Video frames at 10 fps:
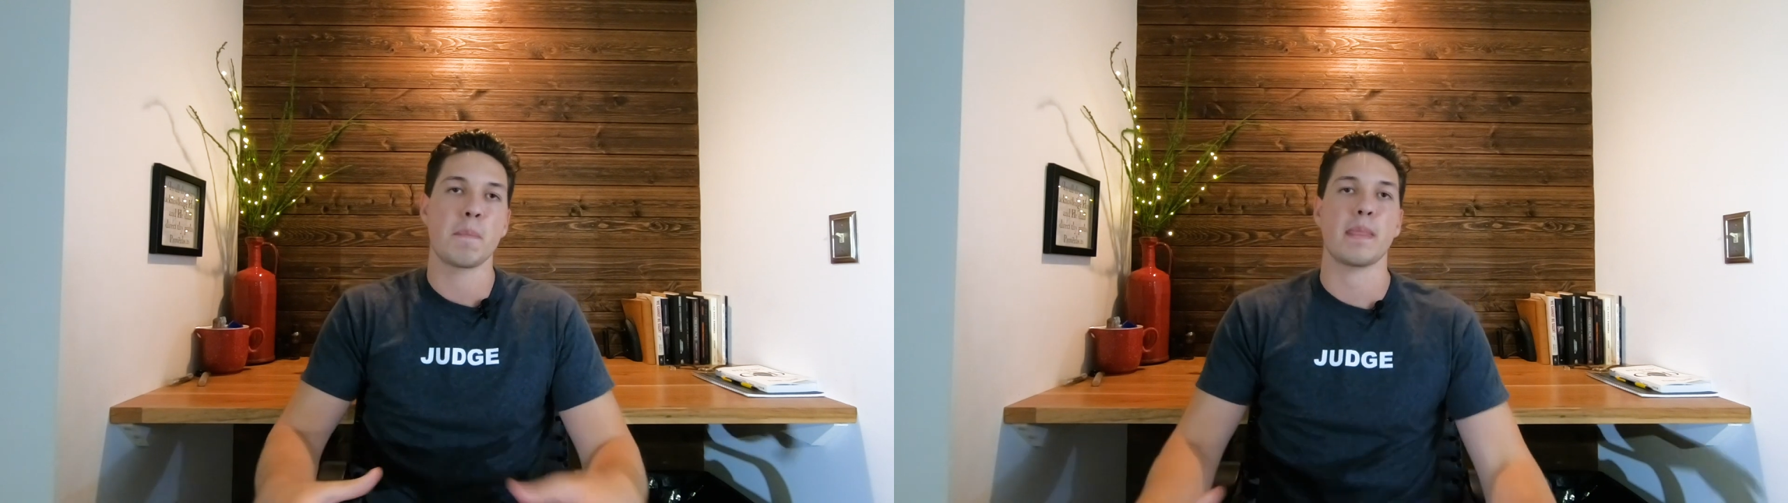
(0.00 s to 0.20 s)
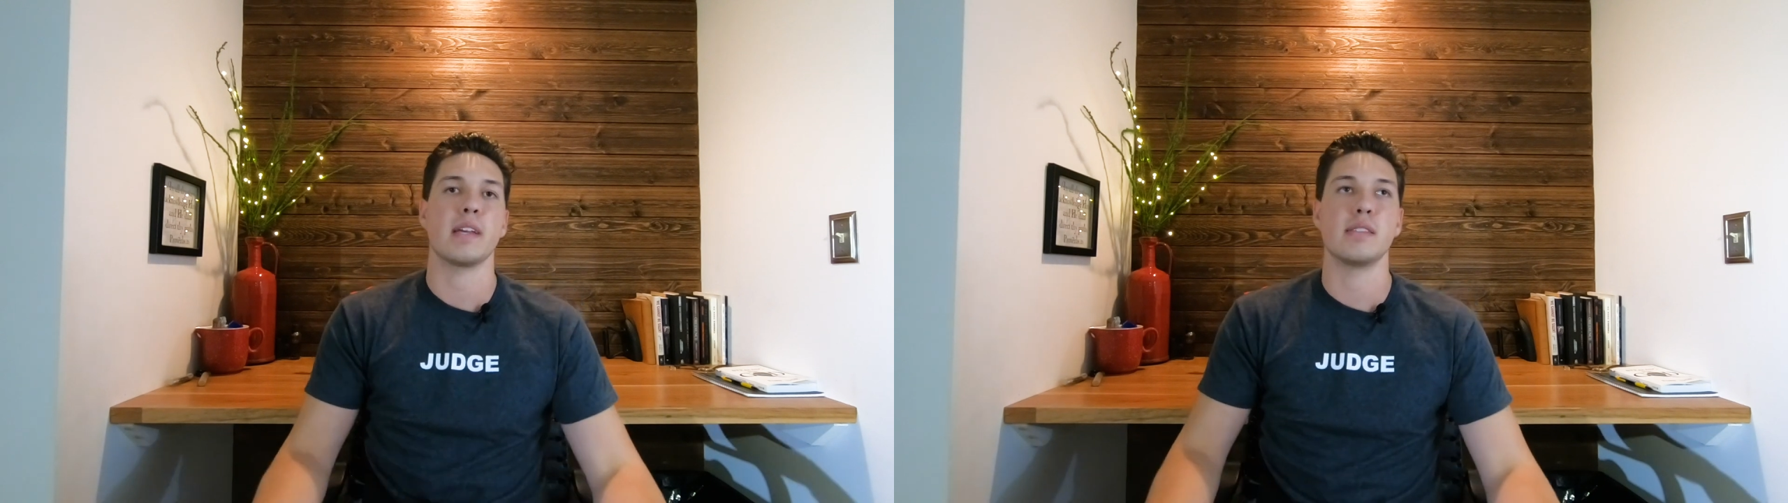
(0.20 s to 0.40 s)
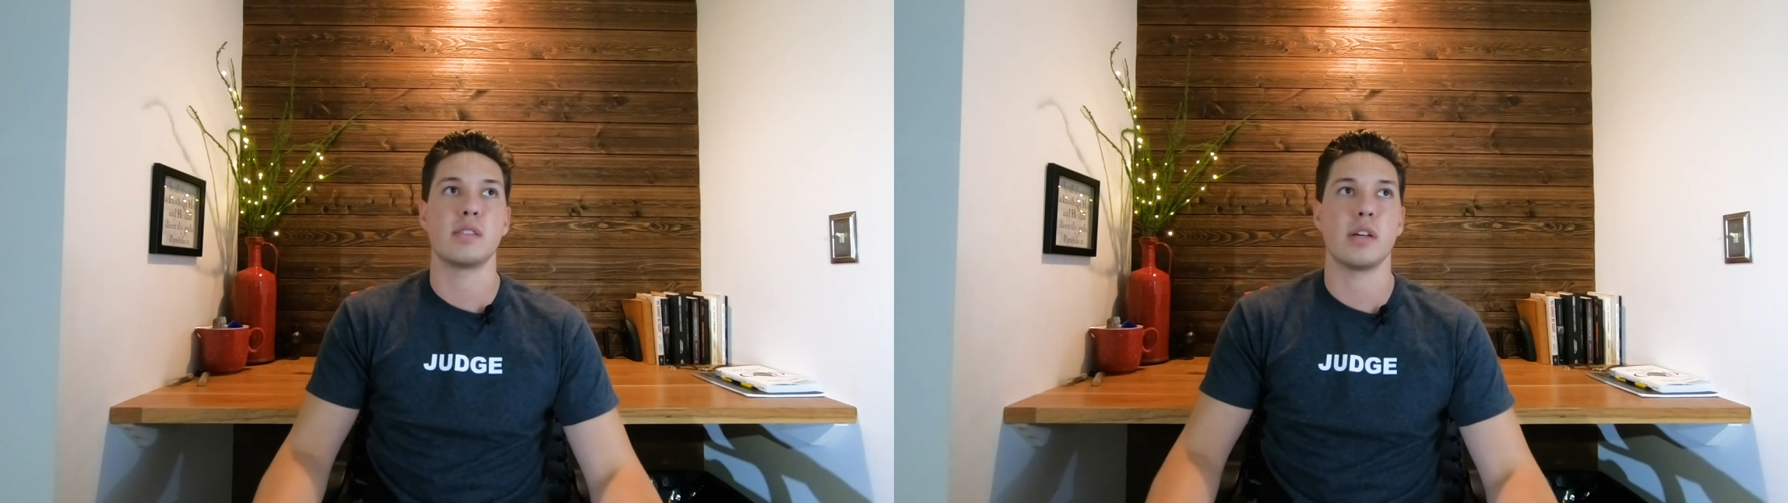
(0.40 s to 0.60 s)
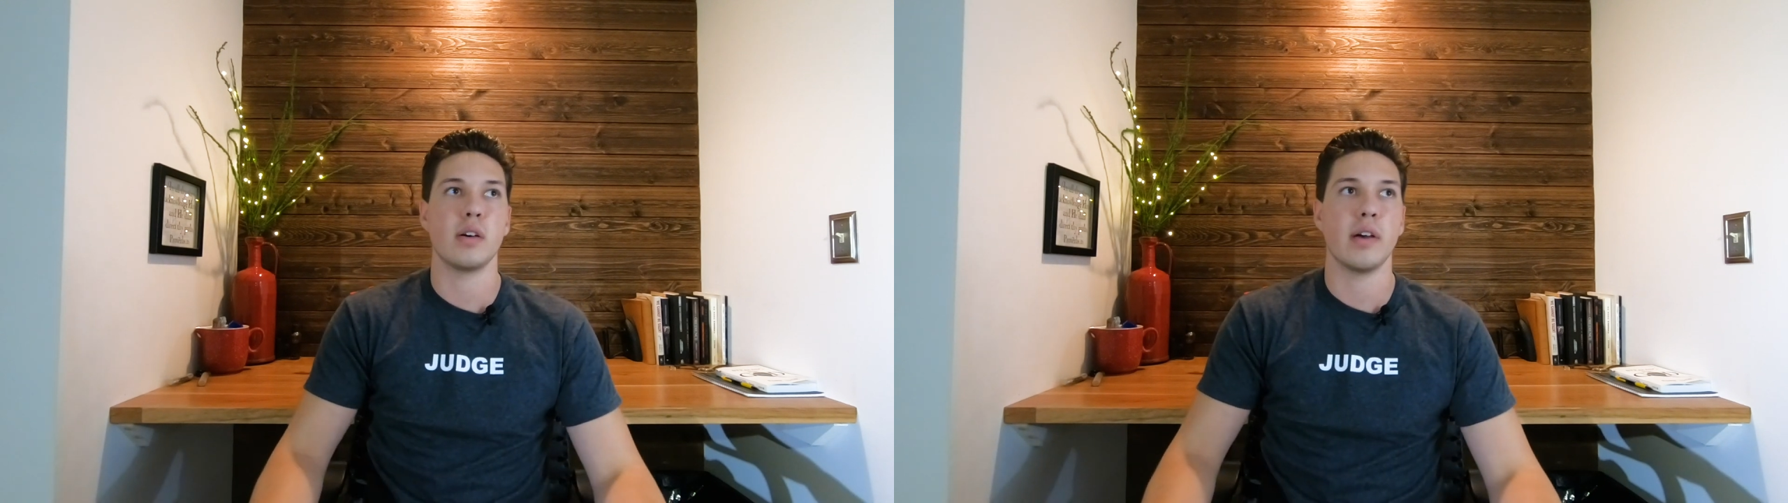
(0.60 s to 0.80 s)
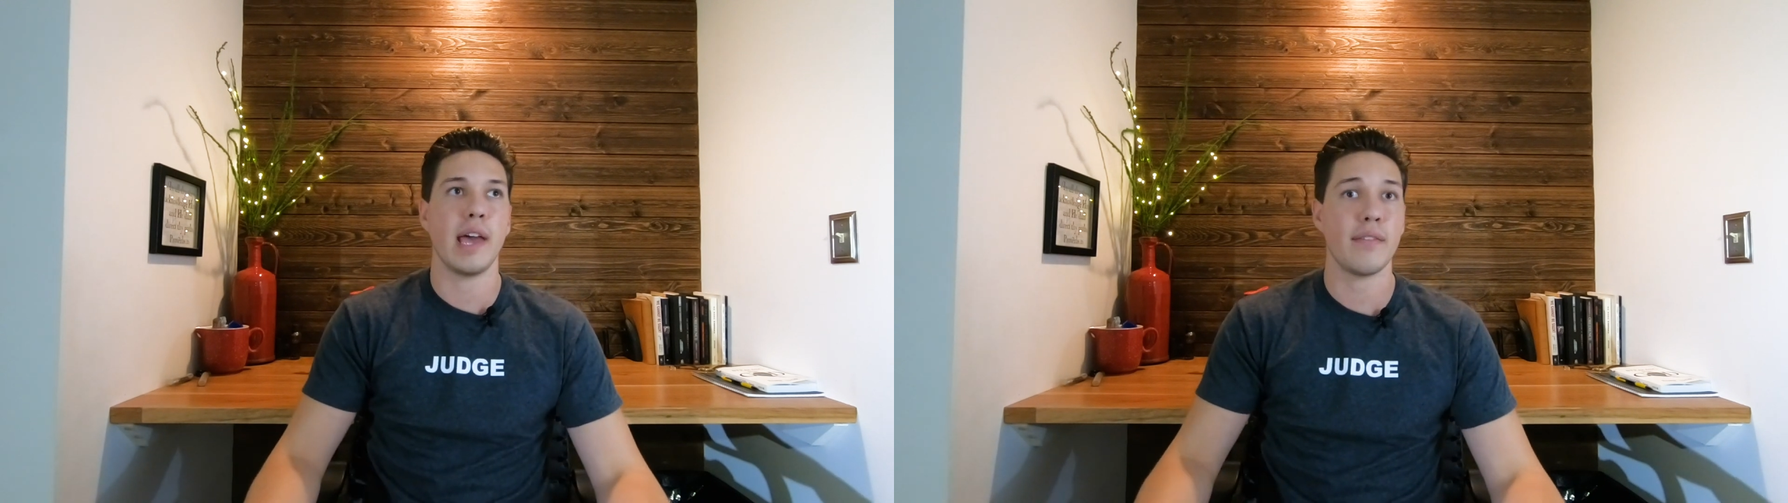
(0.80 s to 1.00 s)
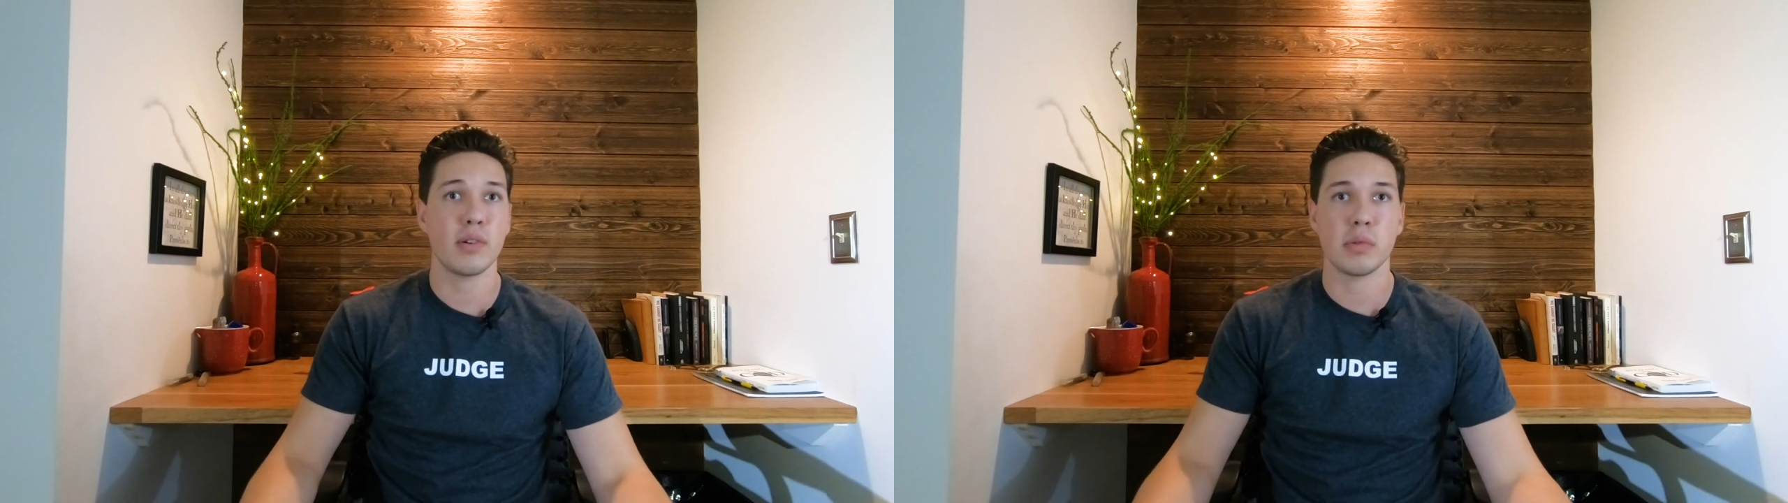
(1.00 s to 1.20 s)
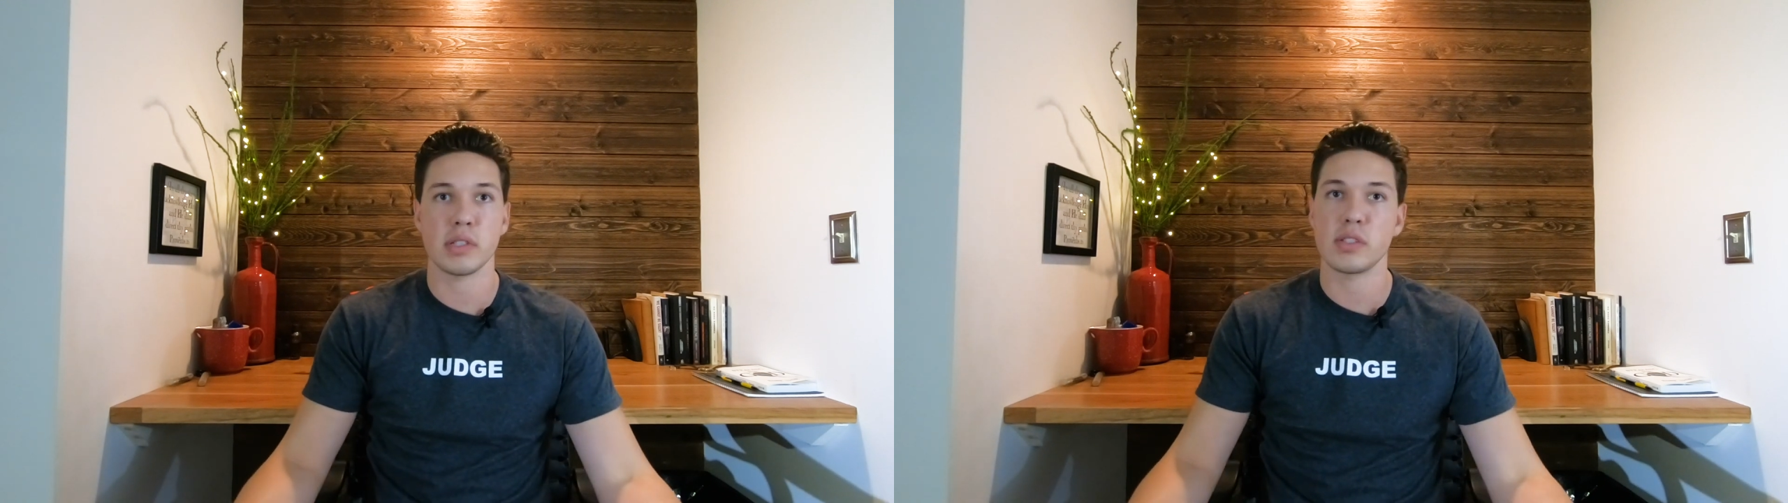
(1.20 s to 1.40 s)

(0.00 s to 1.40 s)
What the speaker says: And so everyone's